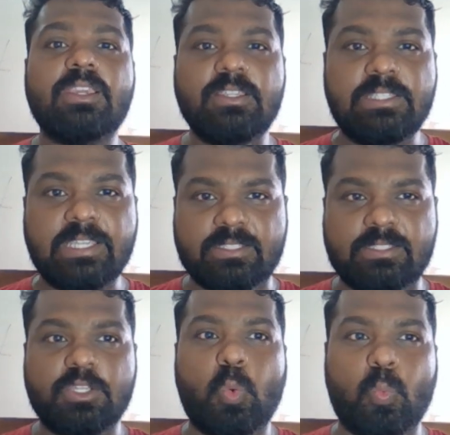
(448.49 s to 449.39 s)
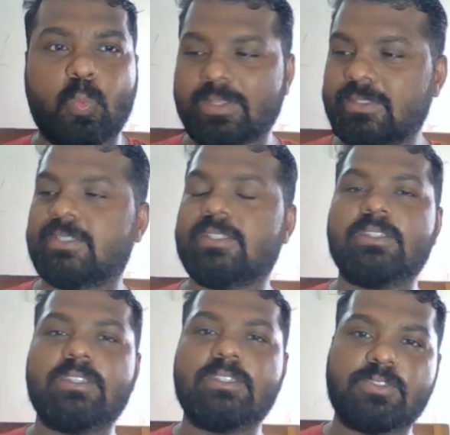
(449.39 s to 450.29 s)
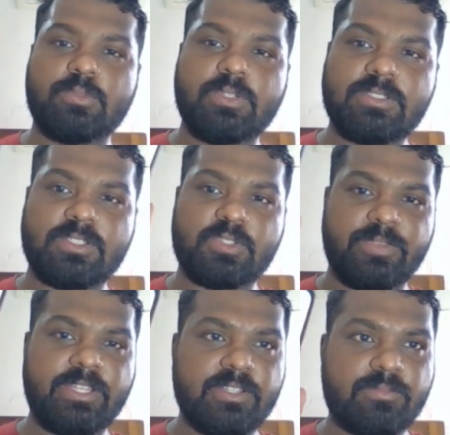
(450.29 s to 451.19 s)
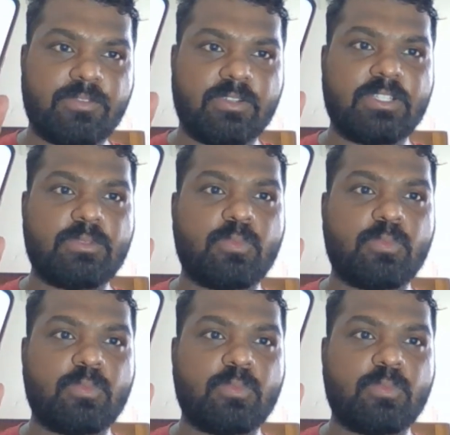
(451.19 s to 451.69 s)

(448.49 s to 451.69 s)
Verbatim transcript: Yes, once his students is waiting for that,